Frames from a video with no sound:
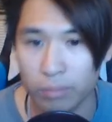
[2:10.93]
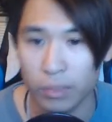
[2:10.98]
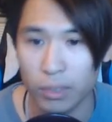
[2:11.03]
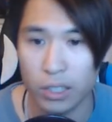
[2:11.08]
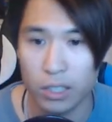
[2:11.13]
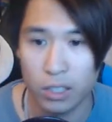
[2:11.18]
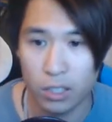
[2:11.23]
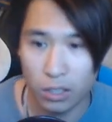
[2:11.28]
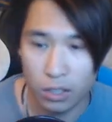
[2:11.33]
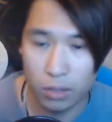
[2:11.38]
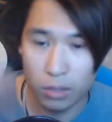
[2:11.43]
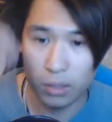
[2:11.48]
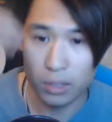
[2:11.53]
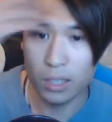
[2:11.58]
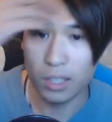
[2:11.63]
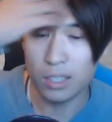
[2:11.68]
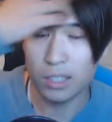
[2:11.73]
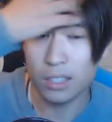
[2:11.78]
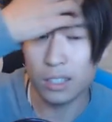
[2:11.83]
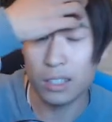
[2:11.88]
that's
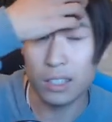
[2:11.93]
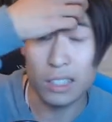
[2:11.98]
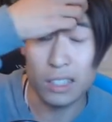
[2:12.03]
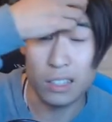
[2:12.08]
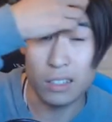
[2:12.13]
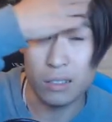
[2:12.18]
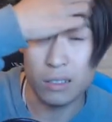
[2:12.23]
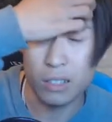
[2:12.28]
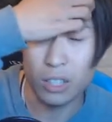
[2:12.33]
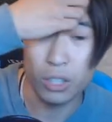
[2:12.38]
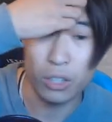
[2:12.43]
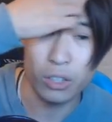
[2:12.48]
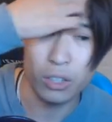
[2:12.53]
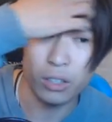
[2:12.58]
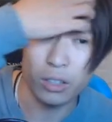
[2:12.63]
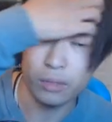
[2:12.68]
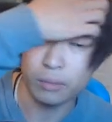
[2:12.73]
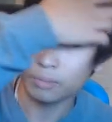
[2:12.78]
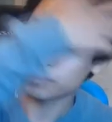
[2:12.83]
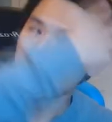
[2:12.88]
see, that's good.
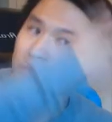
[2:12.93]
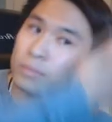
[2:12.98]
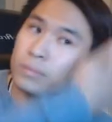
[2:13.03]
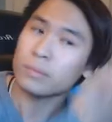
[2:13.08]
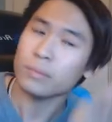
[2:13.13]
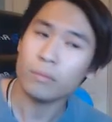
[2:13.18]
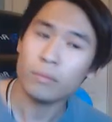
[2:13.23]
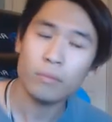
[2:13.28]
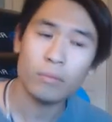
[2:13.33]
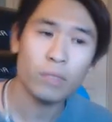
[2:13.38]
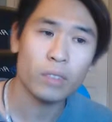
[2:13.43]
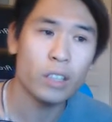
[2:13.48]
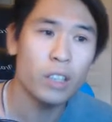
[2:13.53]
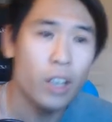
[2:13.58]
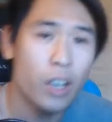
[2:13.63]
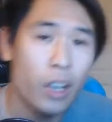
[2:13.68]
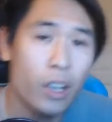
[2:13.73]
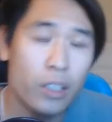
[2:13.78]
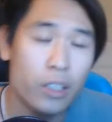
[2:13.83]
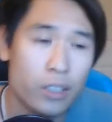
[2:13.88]

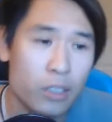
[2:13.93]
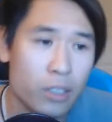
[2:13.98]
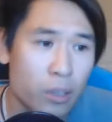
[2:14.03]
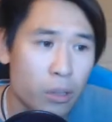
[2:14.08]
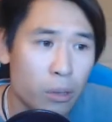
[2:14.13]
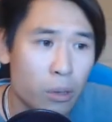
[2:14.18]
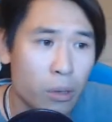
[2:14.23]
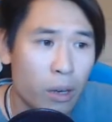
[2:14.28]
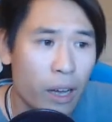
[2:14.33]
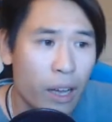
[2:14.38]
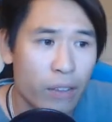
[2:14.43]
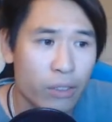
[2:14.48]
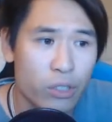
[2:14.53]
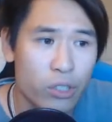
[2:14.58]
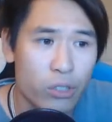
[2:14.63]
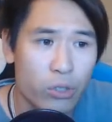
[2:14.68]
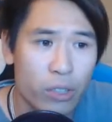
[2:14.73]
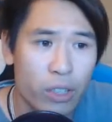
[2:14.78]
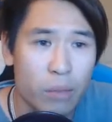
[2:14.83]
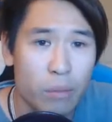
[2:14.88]
So I haven't
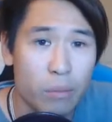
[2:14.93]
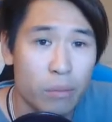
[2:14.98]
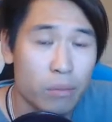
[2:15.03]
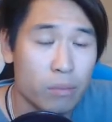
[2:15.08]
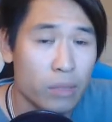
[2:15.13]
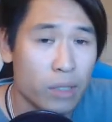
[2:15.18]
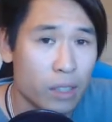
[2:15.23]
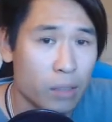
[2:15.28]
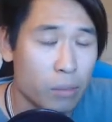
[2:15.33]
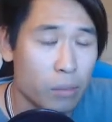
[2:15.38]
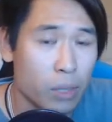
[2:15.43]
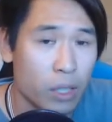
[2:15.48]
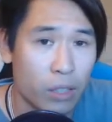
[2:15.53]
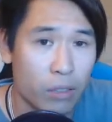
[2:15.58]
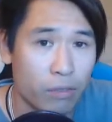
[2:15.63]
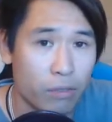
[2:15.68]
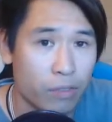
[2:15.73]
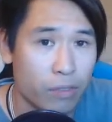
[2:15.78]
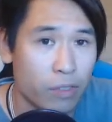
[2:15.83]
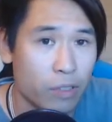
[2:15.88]
streamed in a
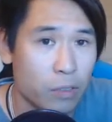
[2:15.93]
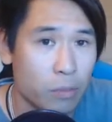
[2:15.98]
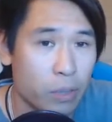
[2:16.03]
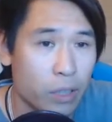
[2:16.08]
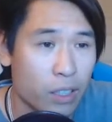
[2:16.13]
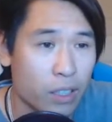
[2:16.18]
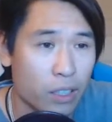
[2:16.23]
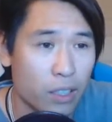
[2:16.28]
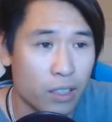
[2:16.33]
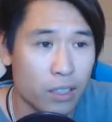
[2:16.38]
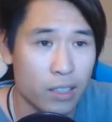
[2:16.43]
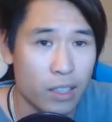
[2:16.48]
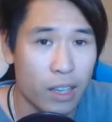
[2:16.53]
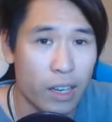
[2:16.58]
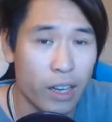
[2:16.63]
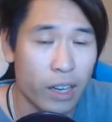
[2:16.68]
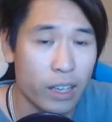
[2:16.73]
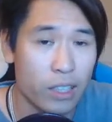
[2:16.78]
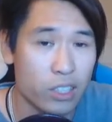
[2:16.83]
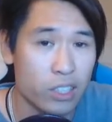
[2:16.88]
month because
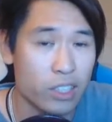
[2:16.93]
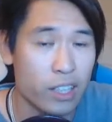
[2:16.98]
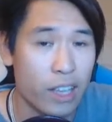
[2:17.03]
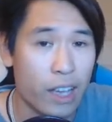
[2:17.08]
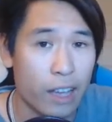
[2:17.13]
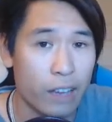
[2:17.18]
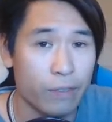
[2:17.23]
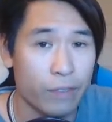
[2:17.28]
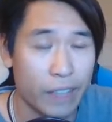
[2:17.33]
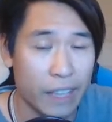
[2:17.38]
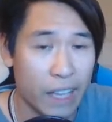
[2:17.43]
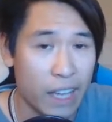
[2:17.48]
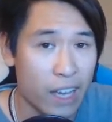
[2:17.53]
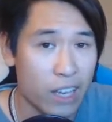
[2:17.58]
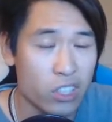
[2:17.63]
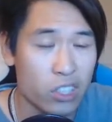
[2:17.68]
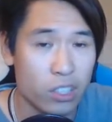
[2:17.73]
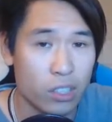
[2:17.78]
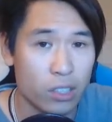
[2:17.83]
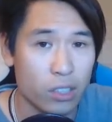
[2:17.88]
I just had
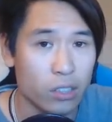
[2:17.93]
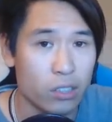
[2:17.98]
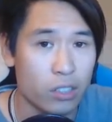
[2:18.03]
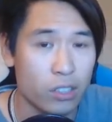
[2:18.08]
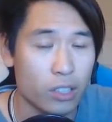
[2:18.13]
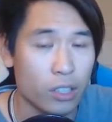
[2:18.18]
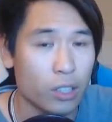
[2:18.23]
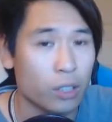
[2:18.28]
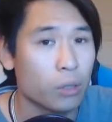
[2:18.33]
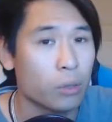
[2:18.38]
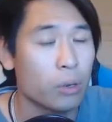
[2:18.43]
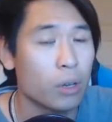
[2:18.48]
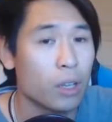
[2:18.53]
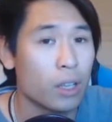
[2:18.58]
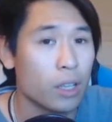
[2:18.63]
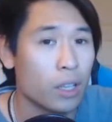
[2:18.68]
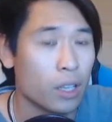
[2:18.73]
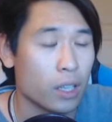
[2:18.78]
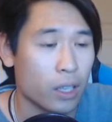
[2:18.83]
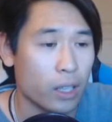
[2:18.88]
vacation. So
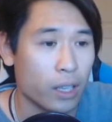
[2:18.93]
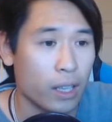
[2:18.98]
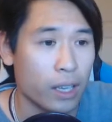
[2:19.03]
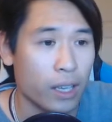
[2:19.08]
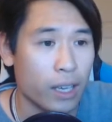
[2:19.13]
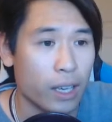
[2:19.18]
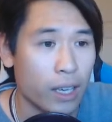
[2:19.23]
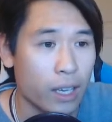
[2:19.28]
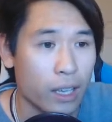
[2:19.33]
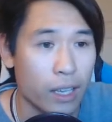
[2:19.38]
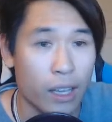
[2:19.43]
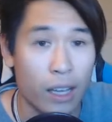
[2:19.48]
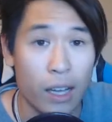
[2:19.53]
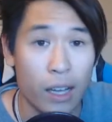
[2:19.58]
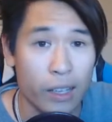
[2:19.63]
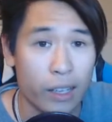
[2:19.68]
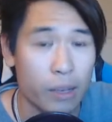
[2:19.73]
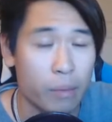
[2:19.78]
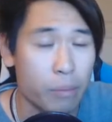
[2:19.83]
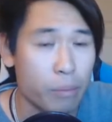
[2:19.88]
hey,
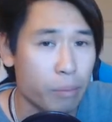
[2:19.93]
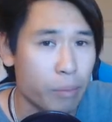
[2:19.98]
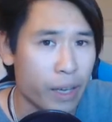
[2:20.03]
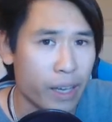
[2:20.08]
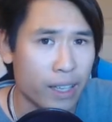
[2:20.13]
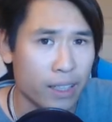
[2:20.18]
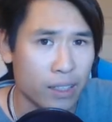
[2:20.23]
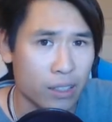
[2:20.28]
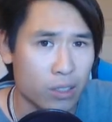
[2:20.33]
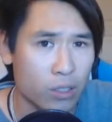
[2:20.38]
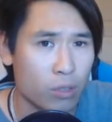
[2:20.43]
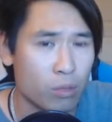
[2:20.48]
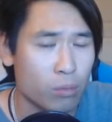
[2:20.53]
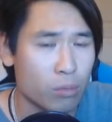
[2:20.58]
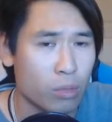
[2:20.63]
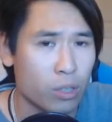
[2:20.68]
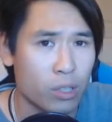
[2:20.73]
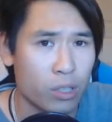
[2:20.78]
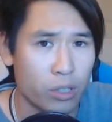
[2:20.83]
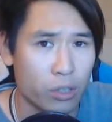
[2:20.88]
I am back
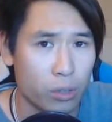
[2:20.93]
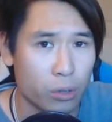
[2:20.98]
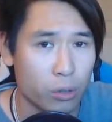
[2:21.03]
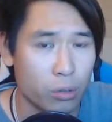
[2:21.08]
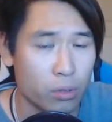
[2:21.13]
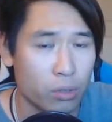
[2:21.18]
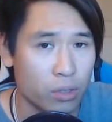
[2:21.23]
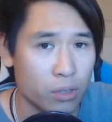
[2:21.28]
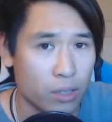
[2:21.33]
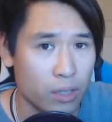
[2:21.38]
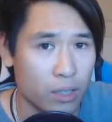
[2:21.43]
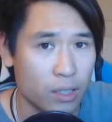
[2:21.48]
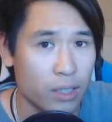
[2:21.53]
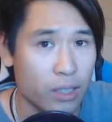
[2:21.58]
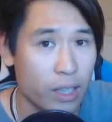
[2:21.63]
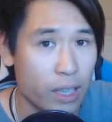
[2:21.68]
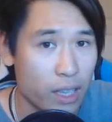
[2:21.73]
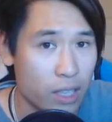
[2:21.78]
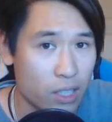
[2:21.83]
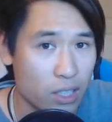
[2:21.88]
tomorrow.
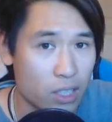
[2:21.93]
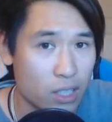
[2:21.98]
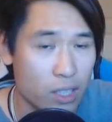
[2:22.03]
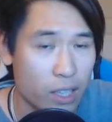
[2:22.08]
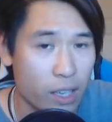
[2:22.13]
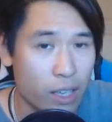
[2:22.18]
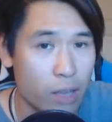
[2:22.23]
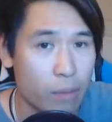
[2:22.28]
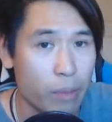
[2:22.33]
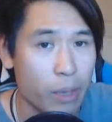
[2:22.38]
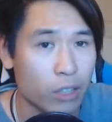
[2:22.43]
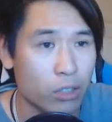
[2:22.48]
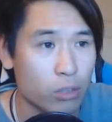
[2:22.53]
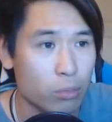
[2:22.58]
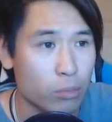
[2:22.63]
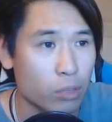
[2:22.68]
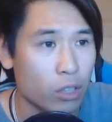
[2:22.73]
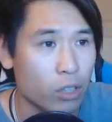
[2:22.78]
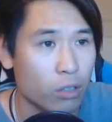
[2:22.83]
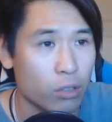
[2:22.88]
Yes, I am back
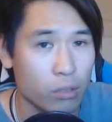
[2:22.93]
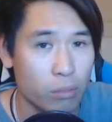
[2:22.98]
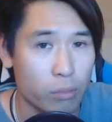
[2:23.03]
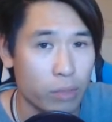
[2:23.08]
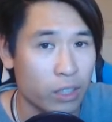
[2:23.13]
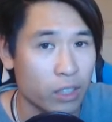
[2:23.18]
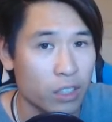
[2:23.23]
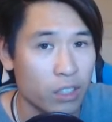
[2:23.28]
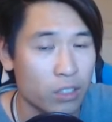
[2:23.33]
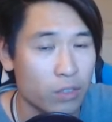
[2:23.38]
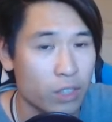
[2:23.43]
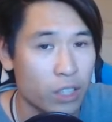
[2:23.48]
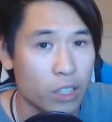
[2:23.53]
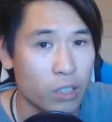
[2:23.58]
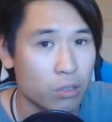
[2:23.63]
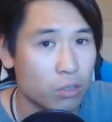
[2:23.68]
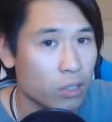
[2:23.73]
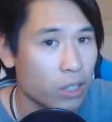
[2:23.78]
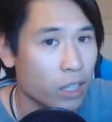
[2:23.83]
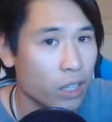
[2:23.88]
tomorrow. Making this
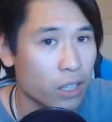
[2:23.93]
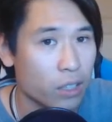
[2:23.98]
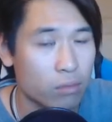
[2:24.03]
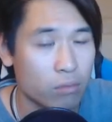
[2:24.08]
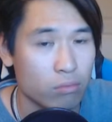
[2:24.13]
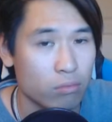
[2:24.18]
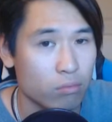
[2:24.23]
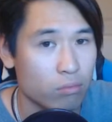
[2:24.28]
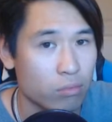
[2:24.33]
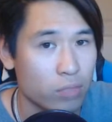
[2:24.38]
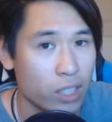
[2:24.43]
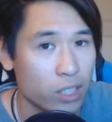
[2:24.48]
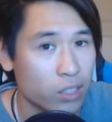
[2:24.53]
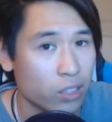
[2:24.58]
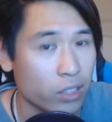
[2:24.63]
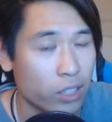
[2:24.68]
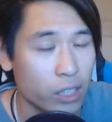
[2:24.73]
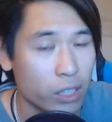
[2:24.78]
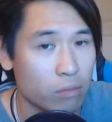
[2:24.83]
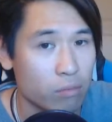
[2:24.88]
video today,
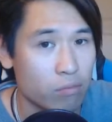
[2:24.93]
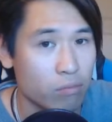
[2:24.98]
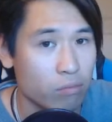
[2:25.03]
yesterday,